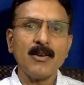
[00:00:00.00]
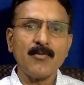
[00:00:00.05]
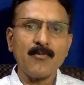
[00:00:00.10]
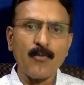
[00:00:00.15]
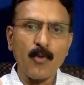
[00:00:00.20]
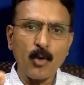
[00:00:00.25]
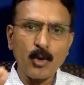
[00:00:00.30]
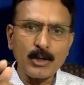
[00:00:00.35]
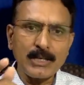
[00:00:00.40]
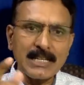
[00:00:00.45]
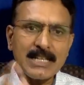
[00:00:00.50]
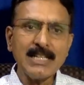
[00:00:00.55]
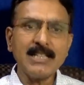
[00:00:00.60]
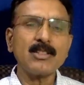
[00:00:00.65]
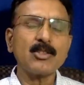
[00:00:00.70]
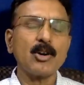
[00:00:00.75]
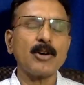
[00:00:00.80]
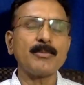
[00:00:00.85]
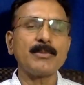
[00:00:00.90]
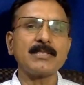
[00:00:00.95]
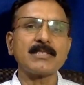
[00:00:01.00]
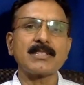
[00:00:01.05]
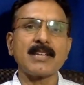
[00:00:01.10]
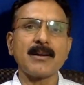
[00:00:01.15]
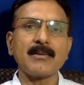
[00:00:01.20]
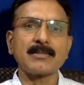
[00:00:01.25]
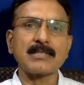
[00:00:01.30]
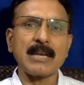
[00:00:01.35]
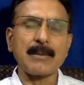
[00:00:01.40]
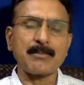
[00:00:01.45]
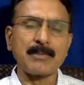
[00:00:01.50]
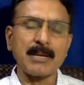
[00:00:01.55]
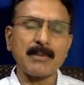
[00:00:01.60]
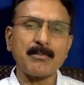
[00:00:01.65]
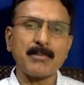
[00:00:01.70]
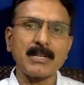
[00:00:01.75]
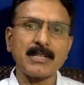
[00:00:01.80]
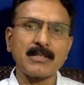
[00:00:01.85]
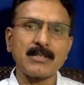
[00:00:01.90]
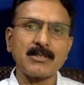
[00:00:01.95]
14th of
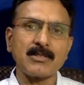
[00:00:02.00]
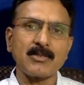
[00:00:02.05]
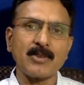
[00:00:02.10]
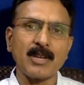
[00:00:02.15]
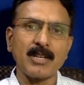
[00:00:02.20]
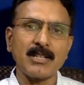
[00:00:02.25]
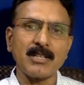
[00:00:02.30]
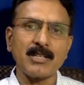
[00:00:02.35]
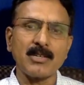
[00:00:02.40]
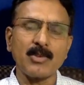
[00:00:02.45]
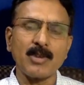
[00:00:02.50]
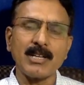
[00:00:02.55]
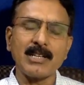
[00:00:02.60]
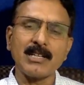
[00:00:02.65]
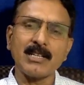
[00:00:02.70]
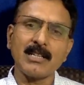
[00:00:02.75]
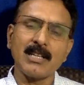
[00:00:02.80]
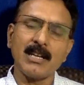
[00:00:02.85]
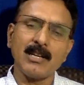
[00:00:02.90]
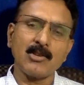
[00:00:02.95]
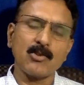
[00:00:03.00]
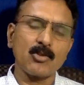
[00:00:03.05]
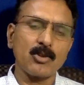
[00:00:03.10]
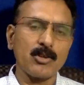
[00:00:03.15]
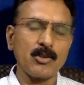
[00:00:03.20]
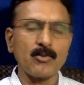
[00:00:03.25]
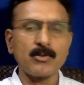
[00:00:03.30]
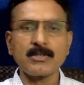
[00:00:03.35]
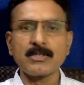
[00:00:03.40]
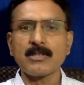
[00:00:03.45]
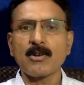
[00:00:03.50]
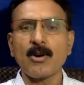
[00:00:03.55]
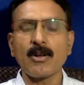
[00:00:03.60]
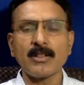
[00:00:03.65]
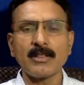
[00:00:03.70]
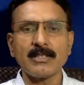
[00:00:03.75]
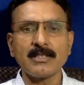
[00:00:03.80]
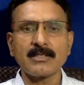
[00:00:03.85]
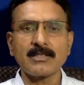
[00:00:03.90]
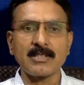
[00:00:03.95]
September 2020 they introduced all
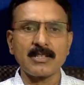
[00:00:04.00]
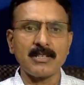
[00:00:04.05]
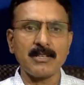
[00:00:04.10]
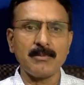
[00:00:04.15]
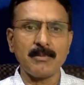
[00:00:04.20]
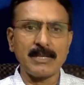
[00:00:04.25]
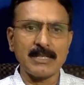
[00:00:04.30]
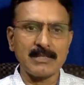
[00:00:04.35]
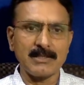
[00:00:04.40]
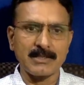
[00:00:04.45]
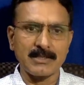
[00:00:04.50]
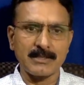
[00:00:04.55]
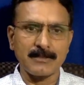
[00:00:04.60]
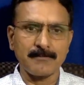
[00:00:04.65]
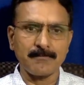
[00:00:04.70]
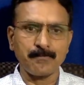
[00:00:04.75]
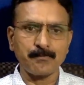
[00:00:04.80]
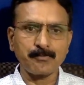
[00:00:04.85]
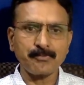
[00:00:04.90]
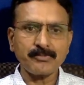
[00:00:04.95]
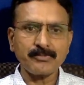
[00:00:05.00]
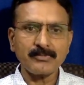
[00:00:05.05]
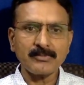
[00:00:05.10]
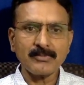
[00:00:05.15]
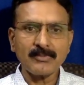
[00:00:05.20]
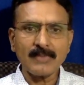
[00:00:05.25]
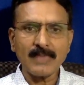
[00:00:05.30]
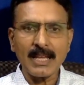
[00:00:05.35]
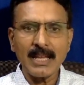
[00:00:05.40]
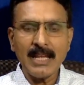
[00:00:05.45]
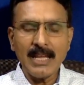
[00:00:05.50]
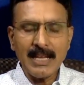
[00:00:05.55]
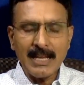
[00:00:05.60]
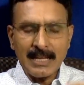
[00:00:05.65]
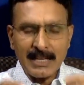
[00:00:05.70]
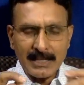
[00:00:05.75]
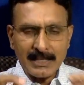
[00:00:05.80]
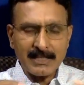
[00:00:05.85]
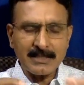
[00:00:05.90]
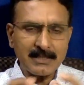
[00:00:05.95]
these three bills.
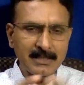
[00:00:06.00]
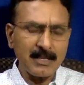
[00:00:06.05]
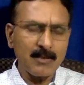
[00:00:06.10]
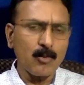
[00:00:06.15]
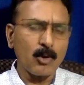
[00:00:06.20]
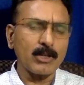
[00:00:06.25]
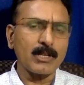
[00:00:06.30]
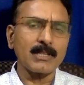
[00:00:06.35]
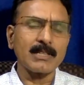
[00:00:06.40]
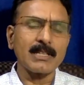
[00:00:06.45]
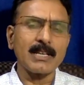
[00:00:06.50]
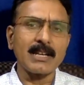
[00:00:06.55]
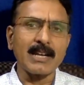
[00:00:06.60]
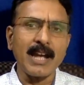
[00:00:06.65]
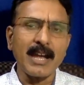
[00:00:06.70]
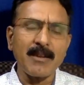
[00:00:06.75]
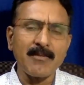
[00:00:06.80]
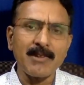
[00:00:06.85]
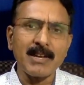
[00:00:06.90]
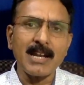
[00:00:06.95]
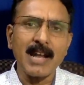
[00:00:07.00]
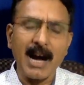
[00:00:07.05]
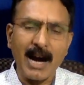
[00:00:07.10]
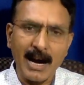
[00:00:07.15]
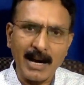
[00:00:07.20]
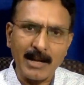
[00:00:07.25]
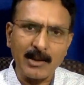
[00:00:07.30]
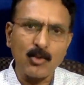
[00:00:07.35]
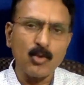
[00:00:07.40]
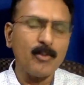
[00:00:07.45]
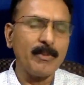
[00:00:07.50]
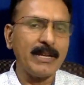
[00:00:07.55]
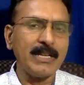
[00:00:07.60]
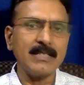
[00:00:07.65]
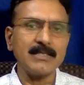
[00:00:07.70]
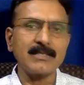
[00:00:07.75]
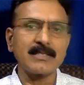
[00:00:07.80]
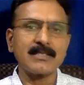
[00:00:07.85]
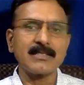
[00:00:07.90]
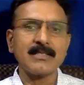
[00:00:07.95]
Let us see what are the rival
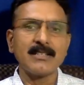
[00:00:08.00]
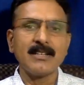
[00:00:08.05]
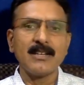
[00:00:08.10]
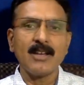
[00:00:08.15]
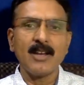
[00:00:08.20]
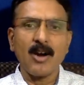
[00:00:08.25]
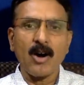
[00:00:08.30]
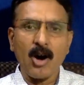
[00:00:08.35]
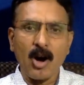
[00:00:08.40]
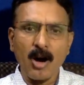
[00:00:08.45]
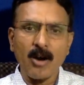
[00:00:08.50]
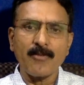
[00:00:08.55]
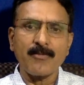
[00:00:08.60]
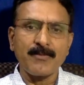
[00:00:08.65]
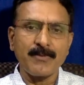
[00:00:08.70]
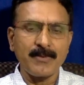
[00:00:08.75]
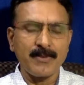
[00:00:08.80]
arguments of